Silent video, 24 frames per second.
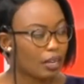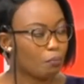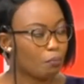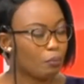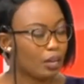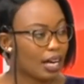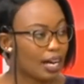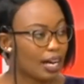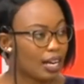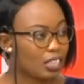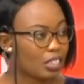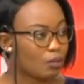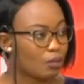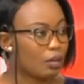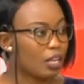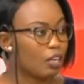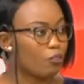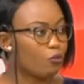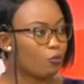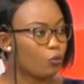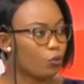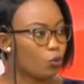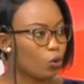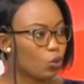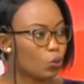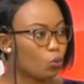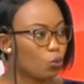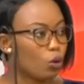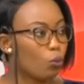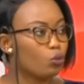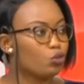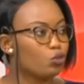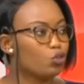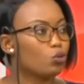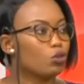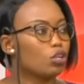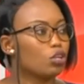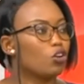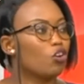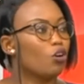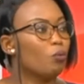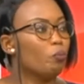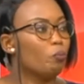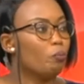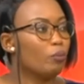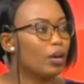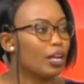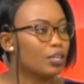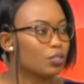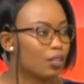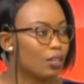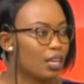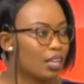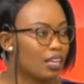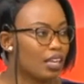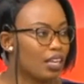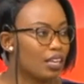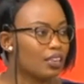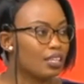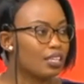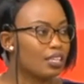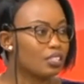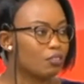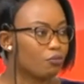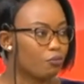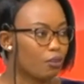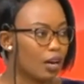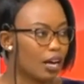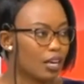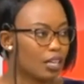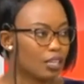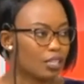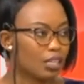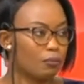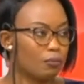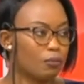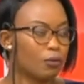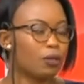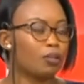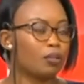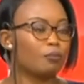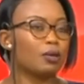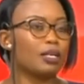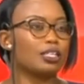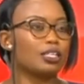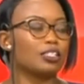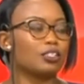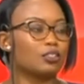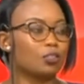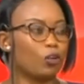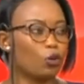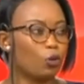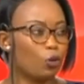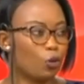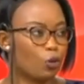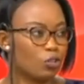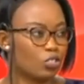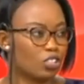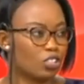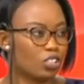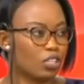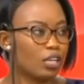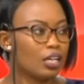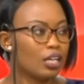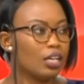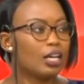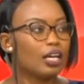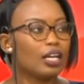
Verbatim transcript: mechanism and if not what would you recommend so that then this fund the moment is launched